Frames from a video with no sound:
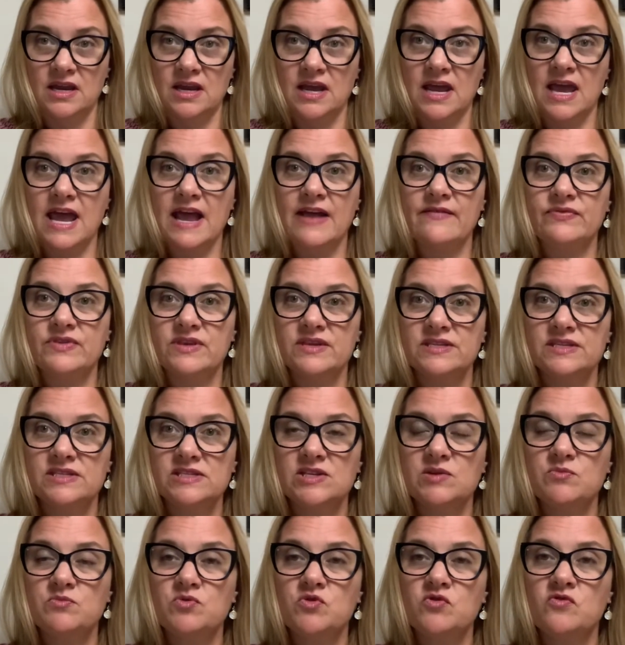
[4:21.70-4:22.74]
And this is a
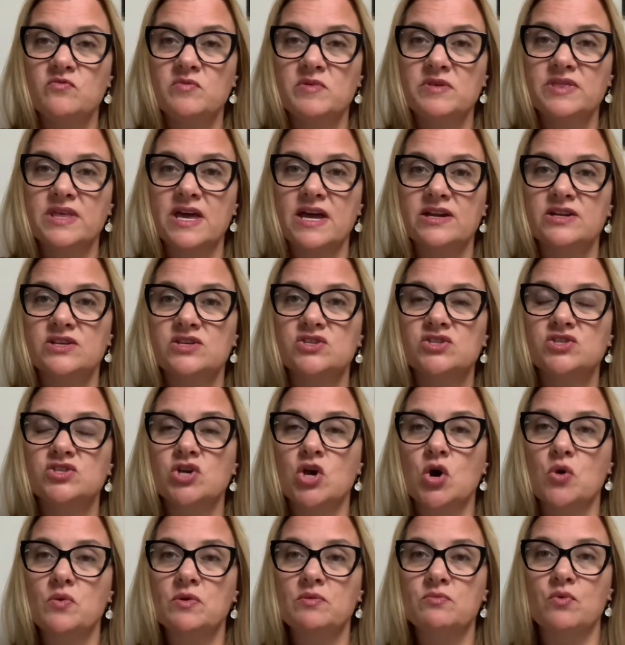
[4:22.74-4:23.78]
movement that is
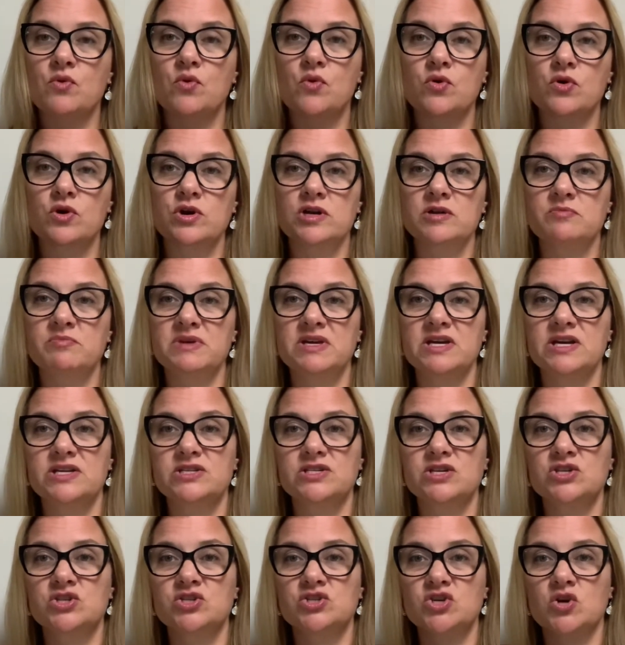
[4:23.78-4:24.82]
so important because
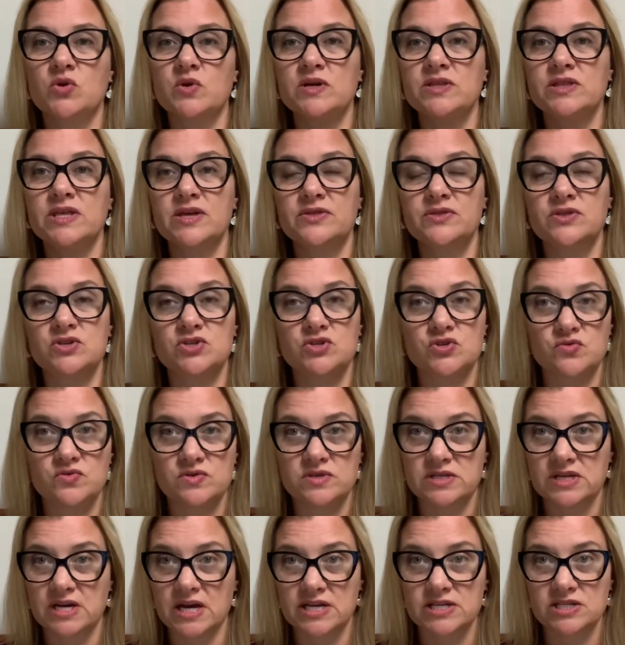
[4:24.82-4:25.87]
it's showing that the two
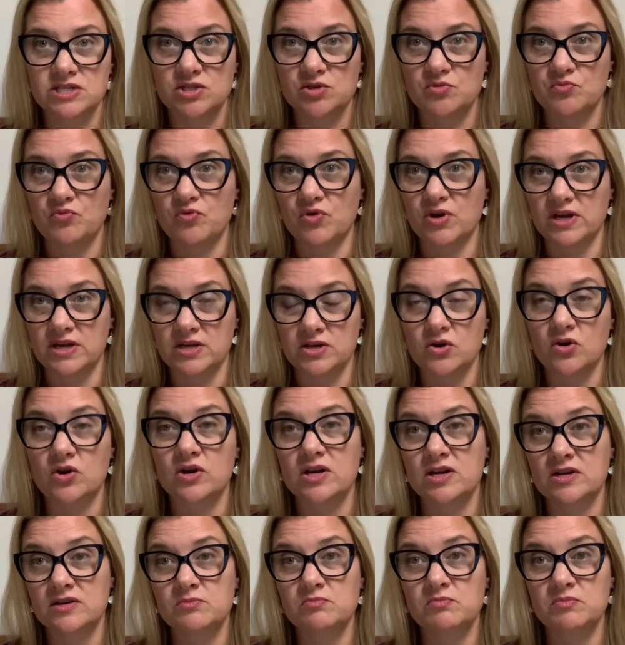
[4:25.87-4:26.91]
sides of the brain are
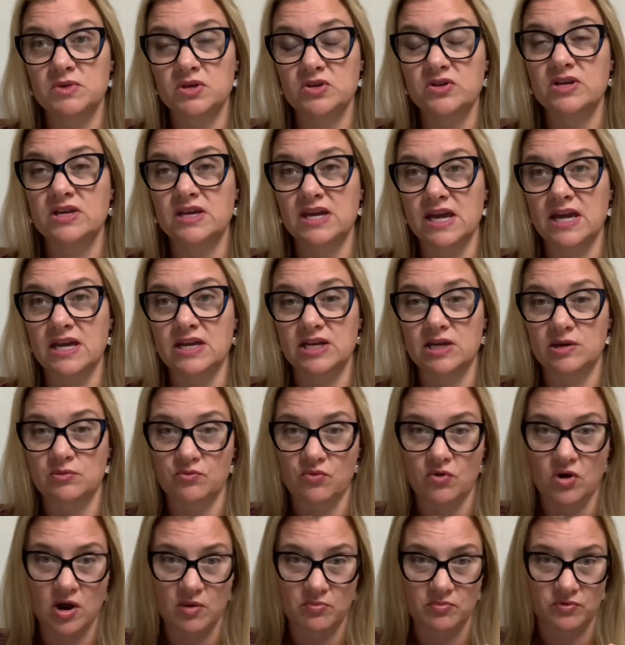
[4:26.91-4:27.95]
communicating
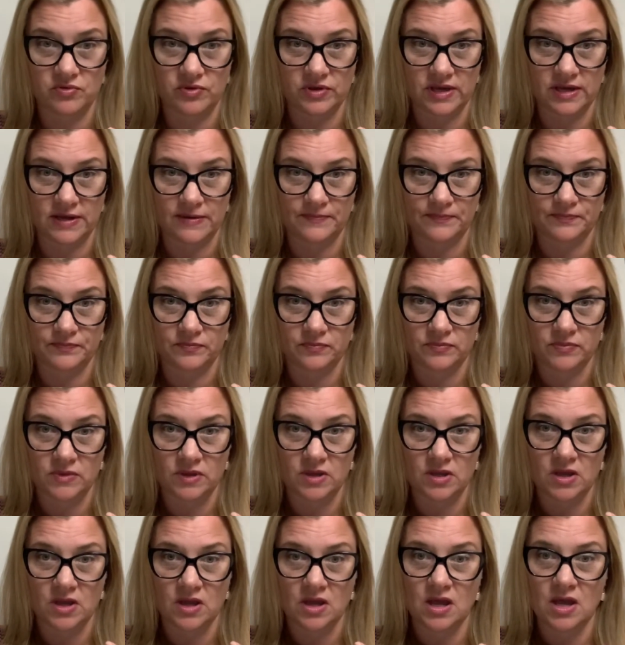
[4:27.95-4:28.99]
properly.
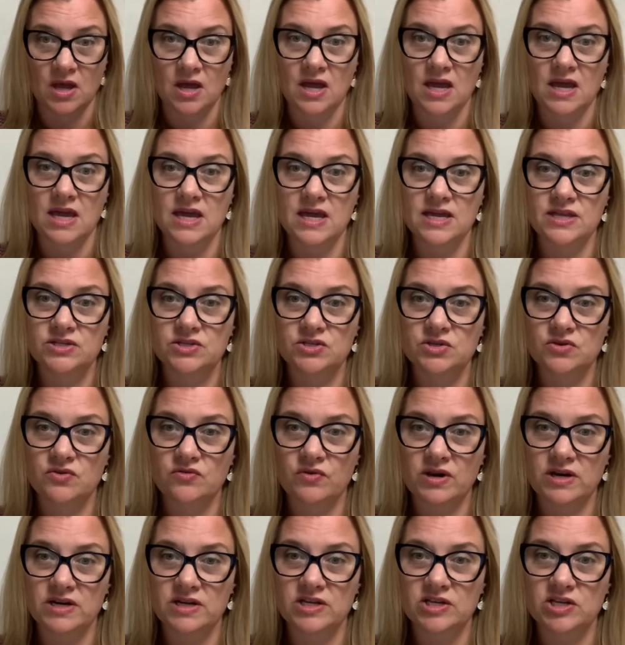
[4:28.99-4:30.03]

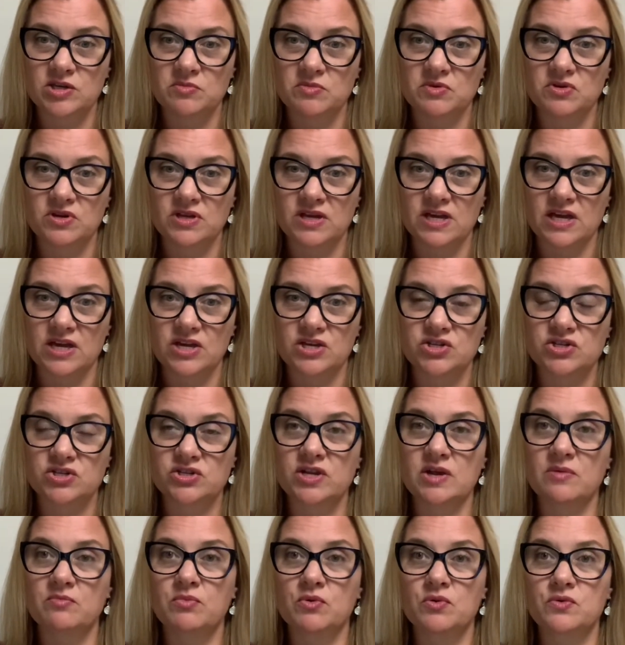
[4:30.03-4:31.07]
Integrating communication
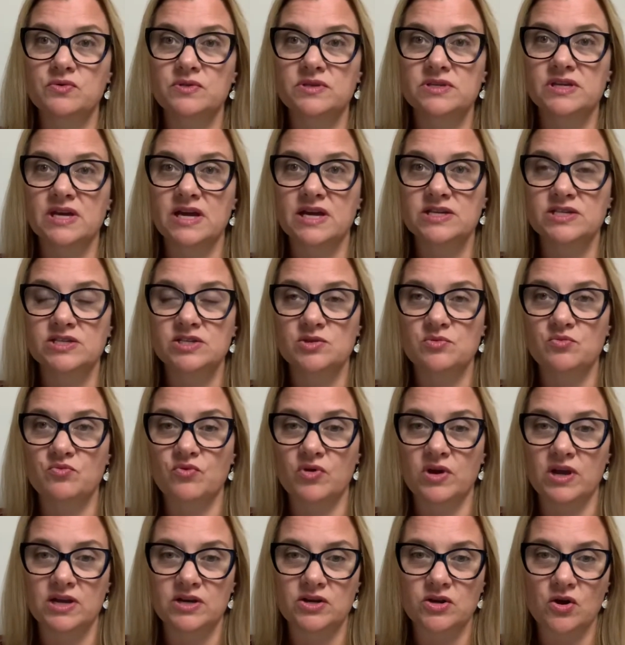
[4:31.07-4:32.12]
on both sides of the
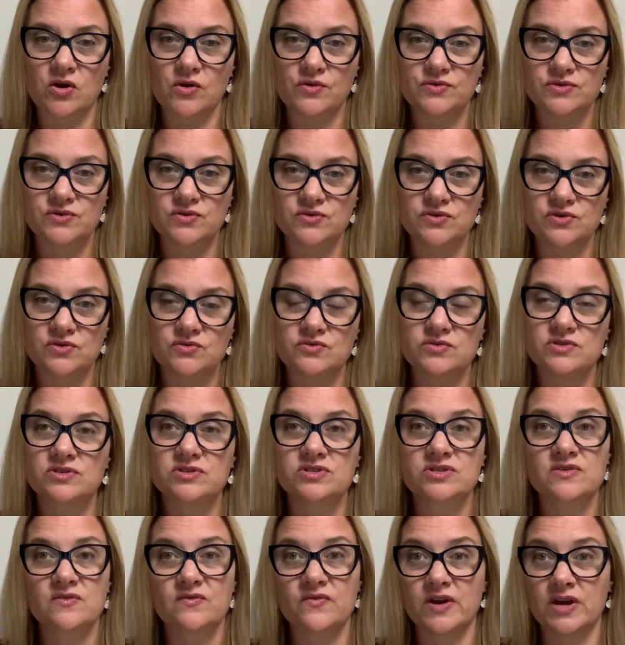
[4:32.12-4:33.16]
brain also uses
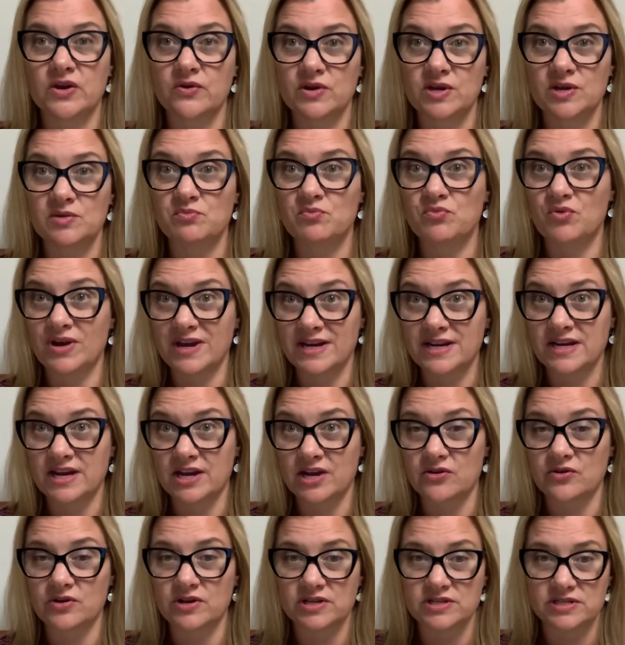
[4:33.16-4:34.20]
the varied brain
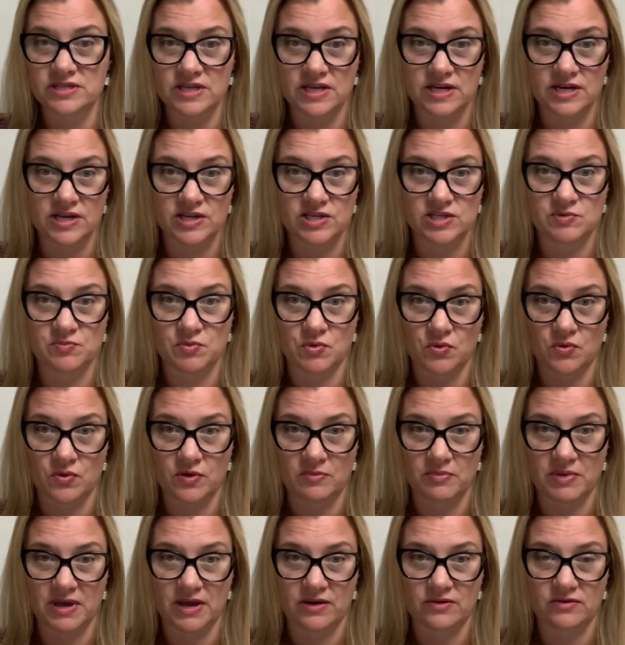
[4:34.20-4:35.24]
areas that I spoke
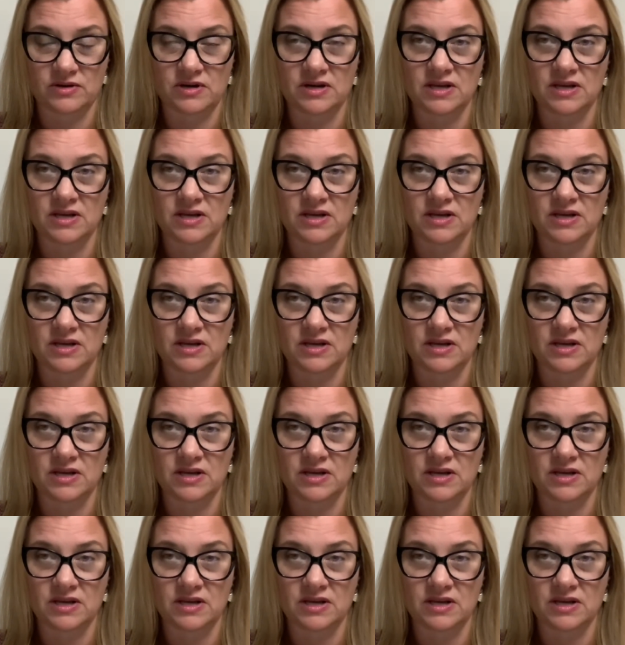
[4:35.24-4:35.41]
about.